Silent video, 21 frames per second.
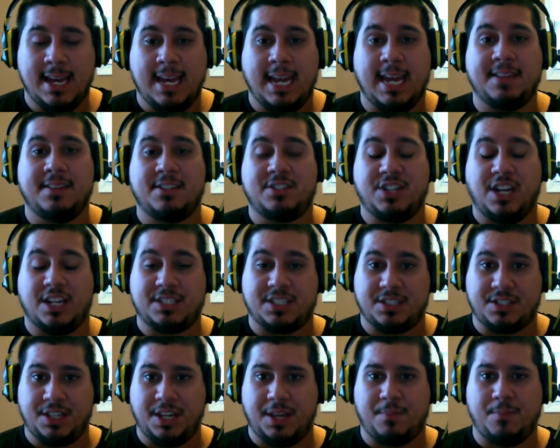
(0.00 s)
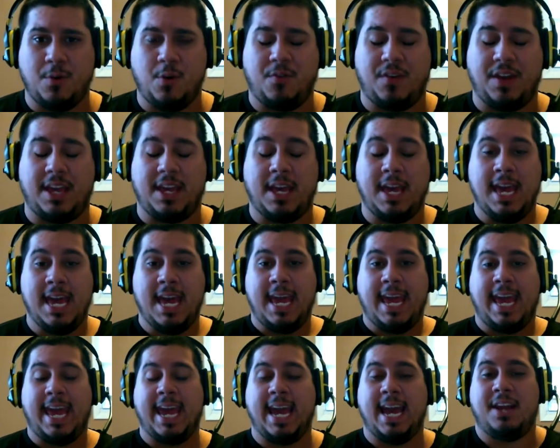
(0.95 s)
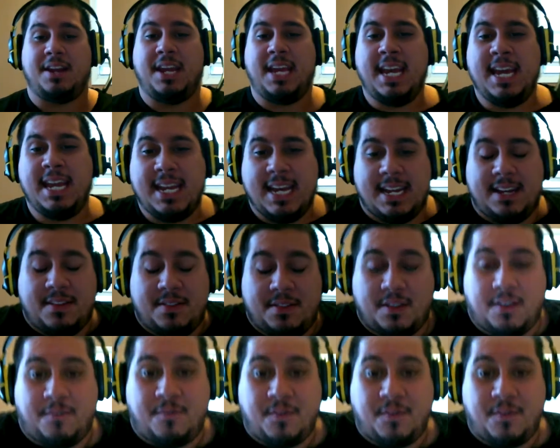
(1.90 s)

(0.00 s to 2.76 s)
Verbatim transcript: in the Justice League movie. And in it, the